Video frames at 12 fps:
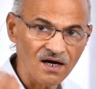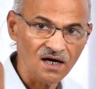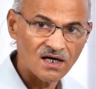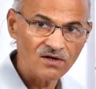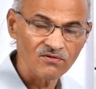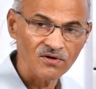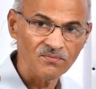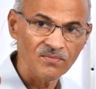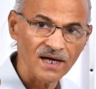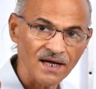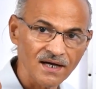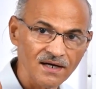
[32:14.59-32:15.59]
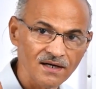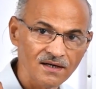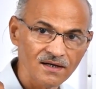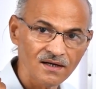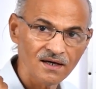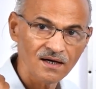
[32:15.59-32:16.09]
on our back
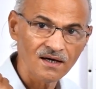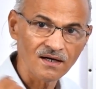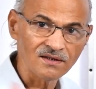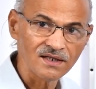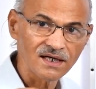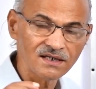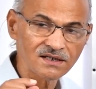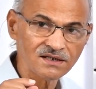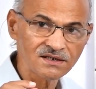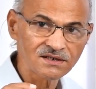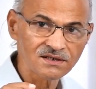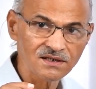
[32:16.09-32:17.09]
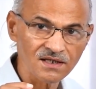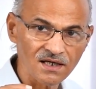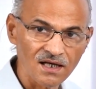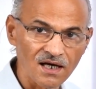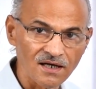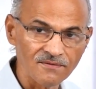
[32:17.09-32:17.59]
that is
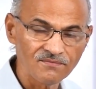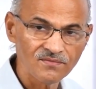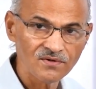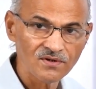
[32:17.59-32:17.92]
alive